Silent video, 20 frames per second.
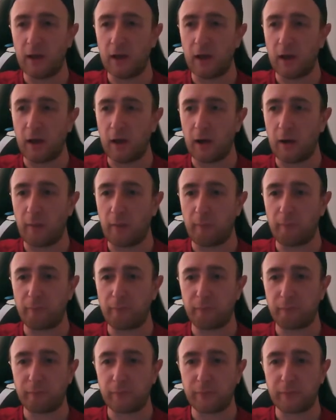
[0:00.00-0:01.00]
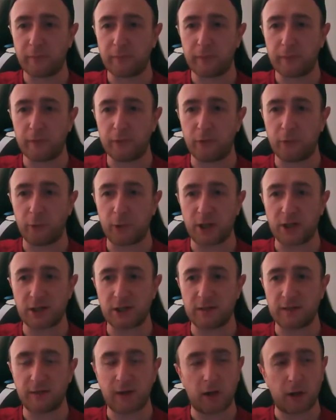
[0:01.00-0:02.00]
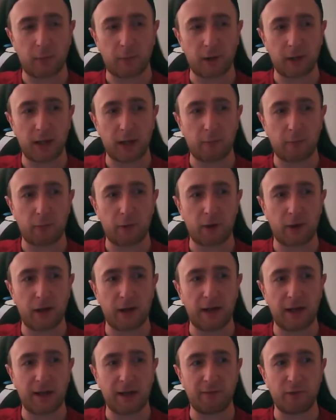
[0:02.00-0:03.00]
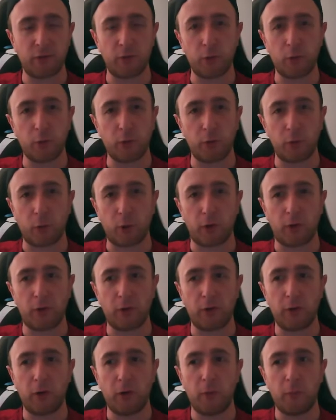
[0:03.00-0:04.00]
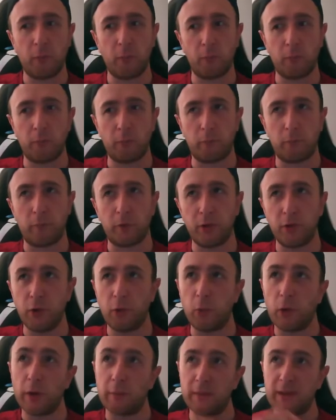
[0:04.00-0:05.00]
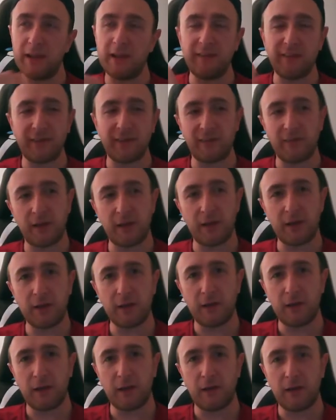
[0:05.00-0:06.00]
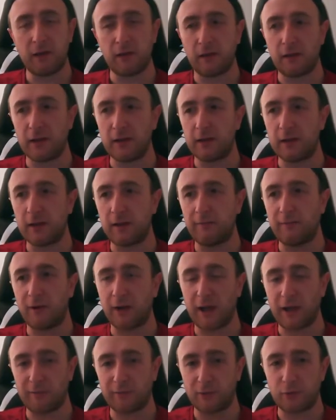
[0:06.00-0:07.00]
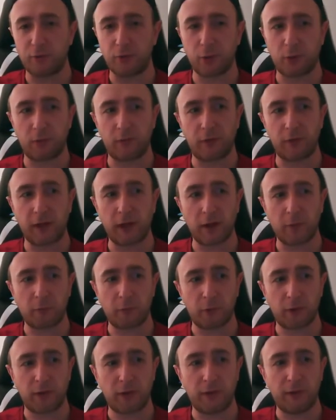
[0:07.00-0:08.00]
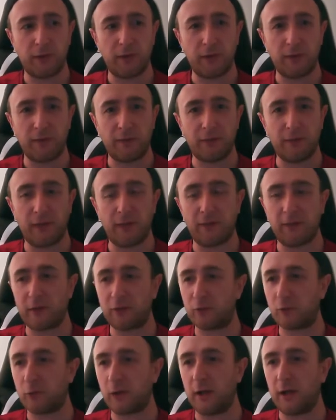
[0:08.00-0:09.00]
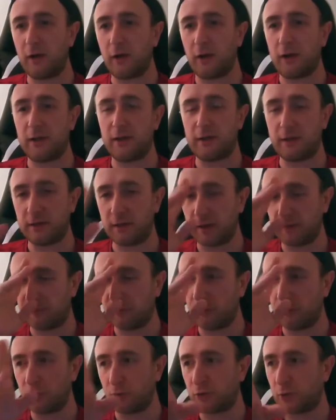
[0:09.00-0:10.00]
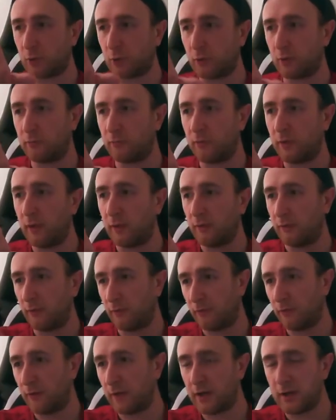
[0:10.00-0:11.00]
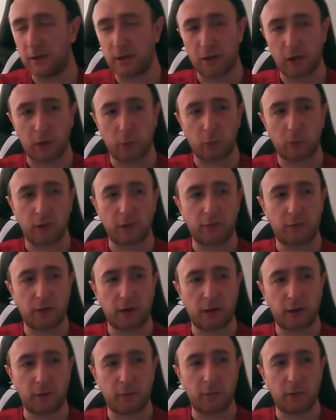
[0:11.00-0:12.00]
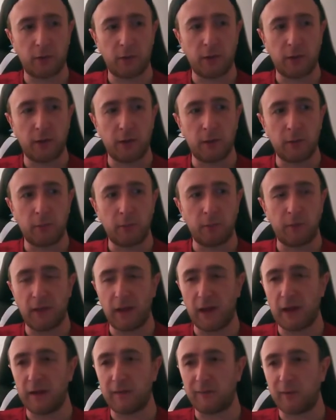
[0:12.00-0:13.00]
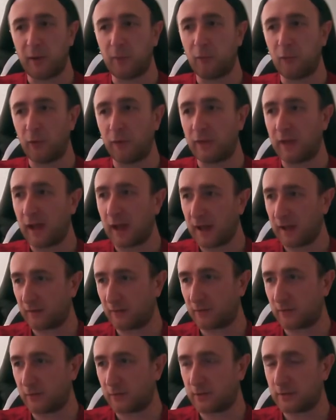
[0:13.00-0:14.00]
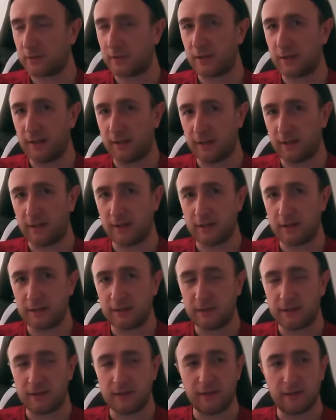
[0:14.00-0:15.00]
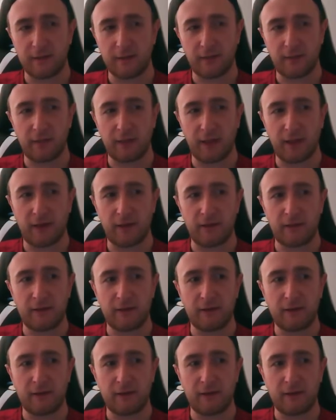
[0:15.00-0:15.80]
to actually set up a camera and have it do what you want, but you want to be in the scene. Like, if I have control of the camera, then that's great, I can get full control of the scene that I want to set up. But then if I'm not the actor in it, then